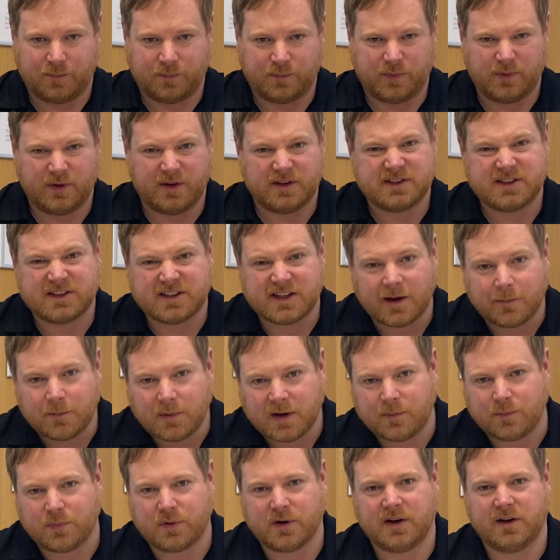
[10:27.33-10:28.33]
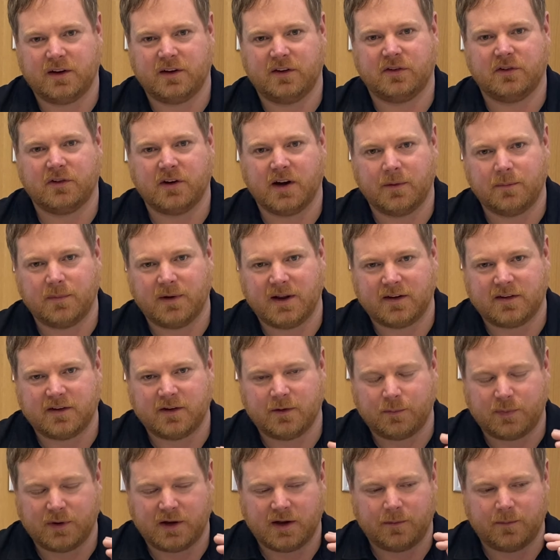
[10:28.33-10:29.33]
a semi-pre-described letter,
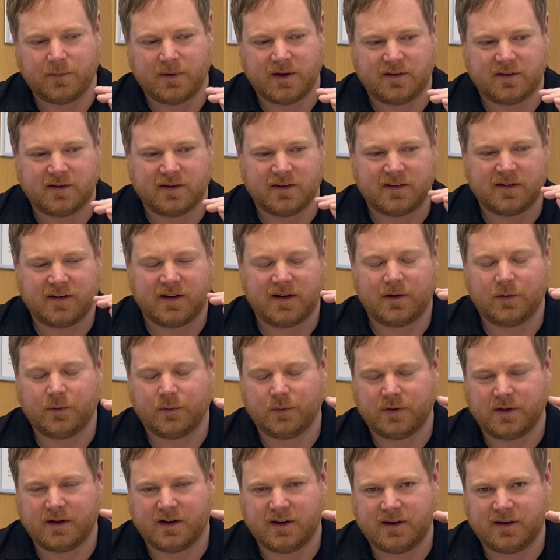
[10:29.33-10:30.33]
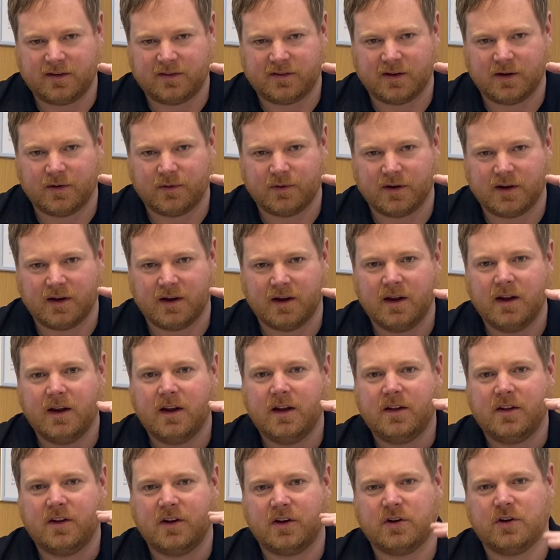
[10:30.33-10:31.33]
but it needs to tell the leaseholder
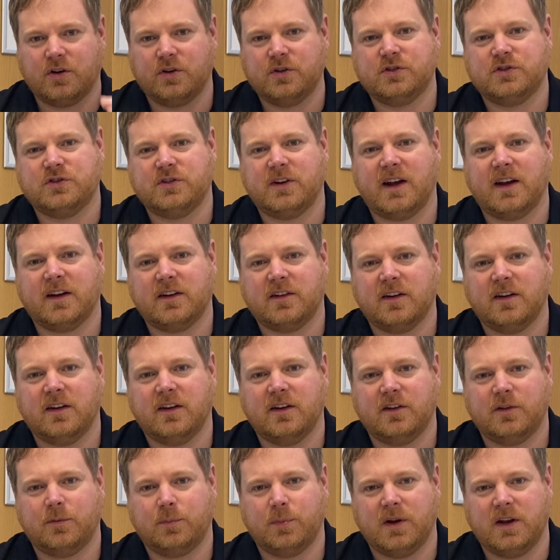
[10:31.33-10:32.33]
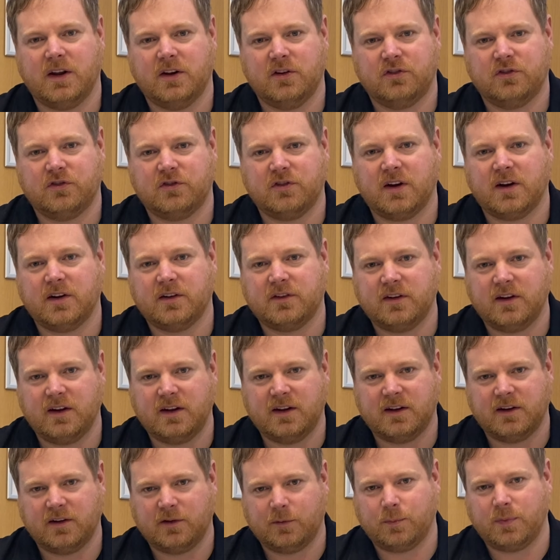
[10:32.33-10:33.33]
the contractor has been
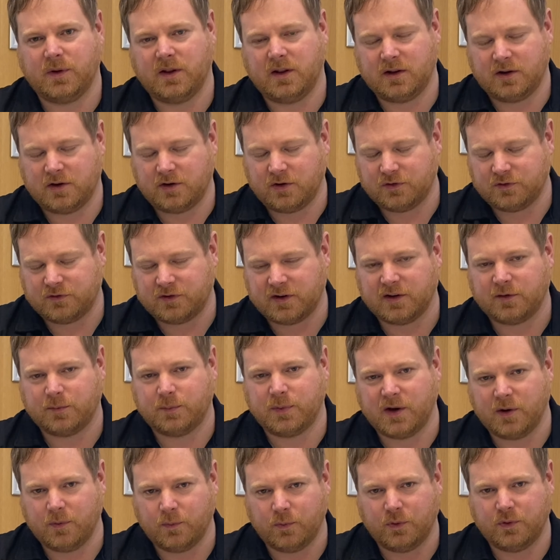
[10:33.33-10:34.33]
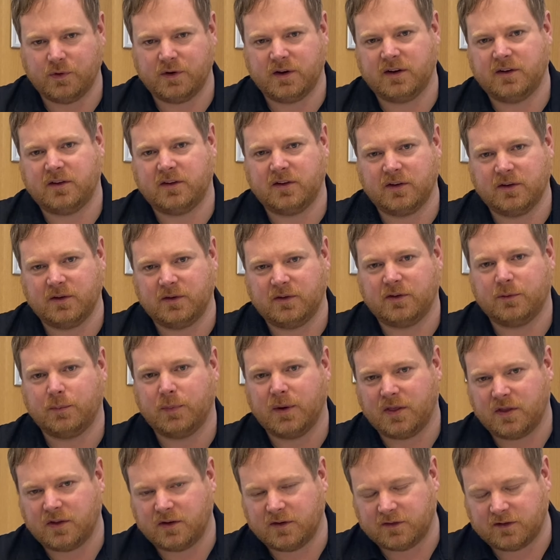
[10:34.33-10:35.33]
instructed, the contract's been awarded to
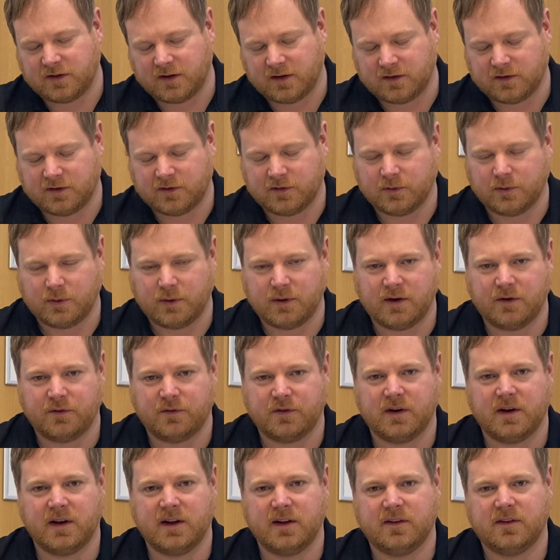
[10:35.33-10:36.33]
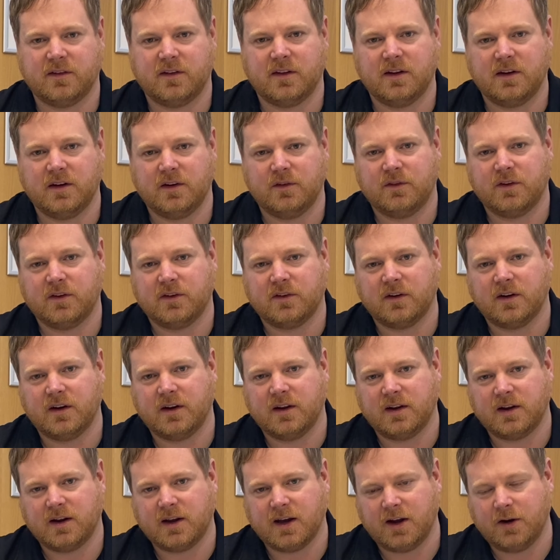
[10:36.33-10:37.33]
Smith & Sons or whoever it is that you
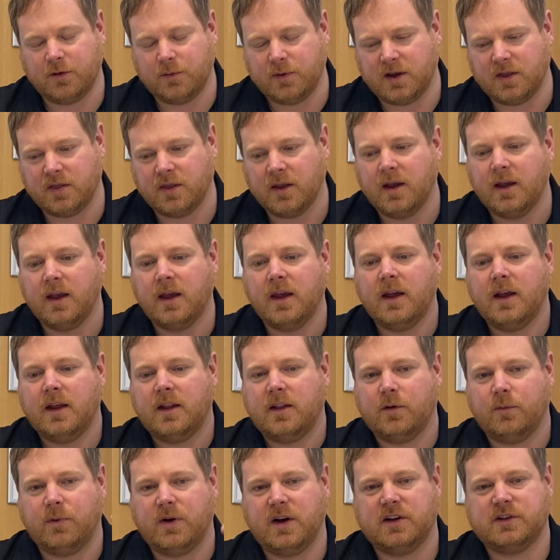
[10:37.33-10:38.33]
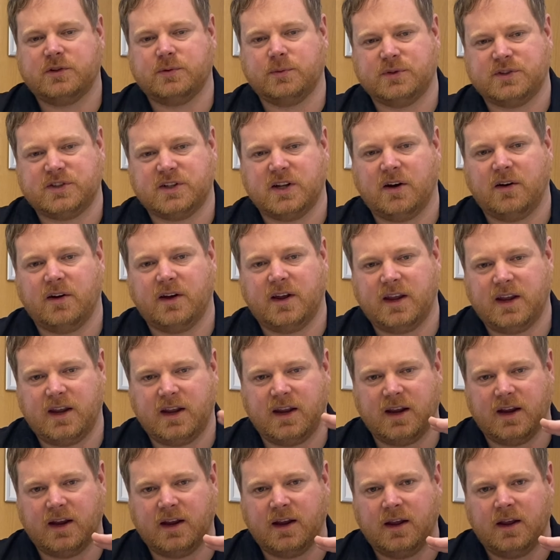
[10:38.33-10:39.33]
decided to go with. The works will start
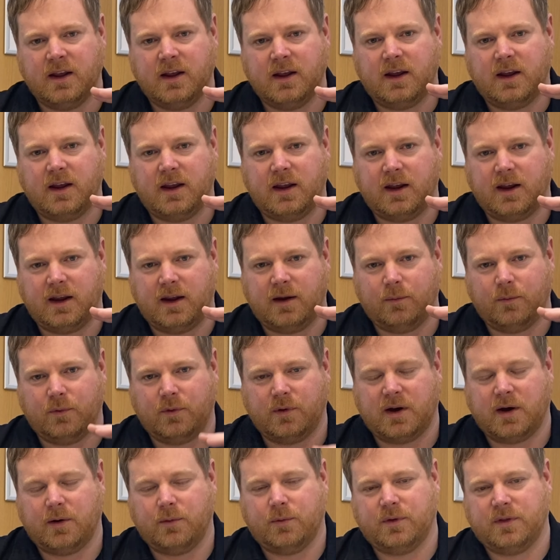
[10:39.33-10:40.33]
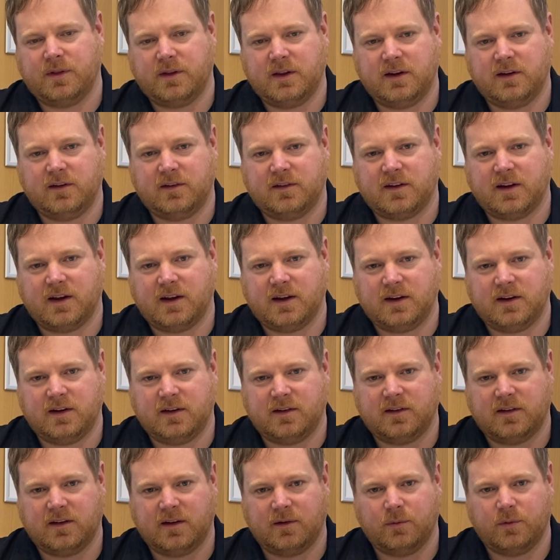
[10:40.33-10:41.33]
here. It will go on these
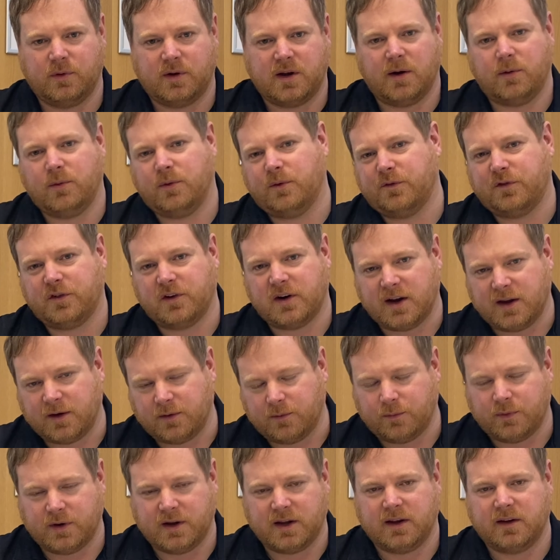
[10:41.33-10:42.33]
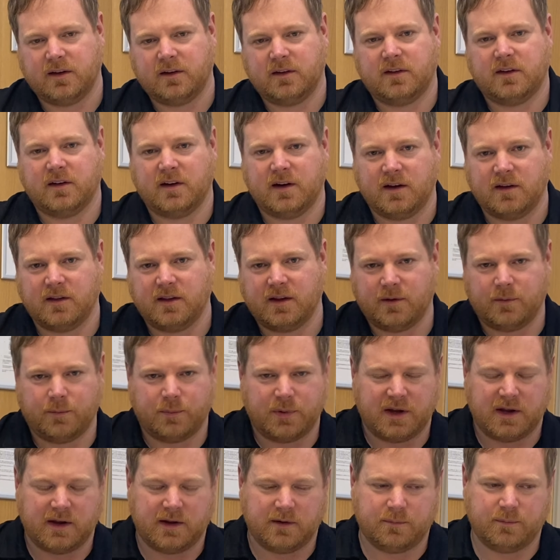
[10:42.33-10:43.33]
days. It will go on for 8 weeks. There'll
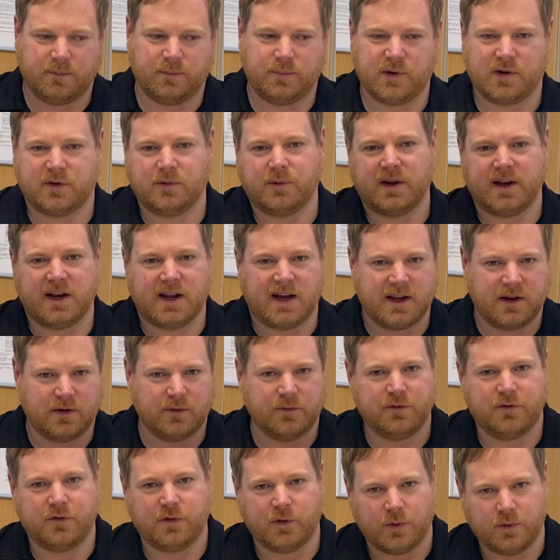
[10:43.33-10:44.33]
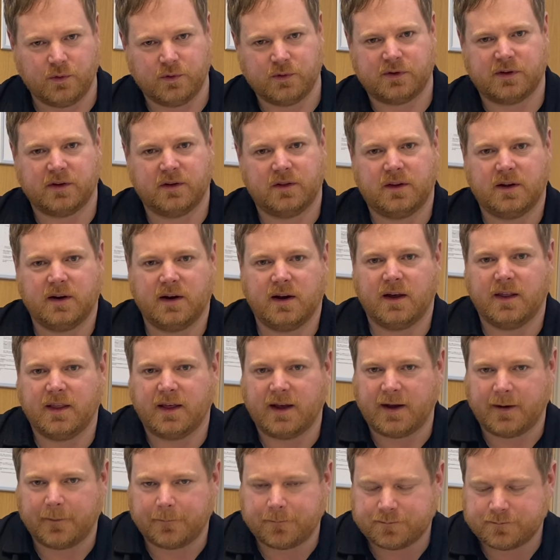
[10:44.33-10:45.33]
be between 8 and 4 or something like
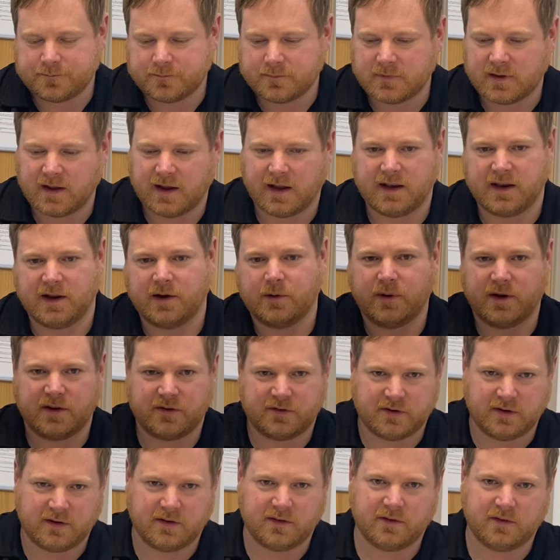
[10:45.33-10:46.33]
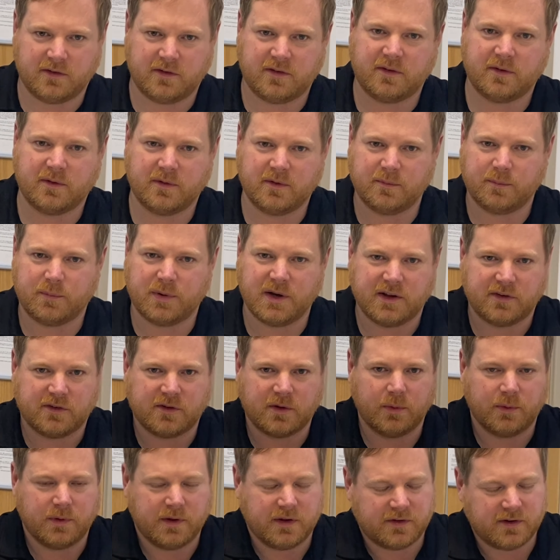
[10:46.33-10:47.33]
that. Any questions, please
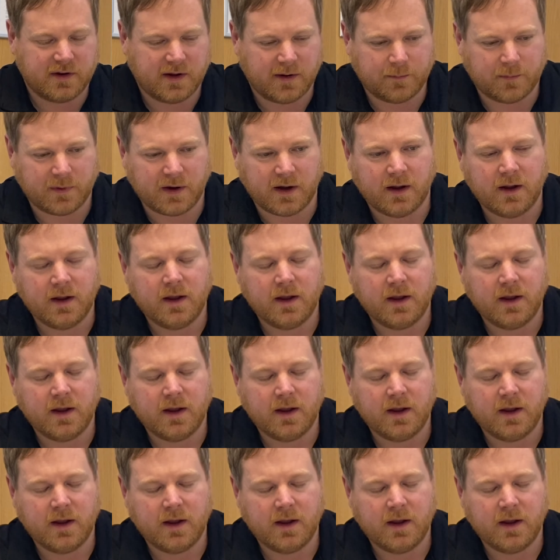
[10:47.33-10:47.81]
call this number.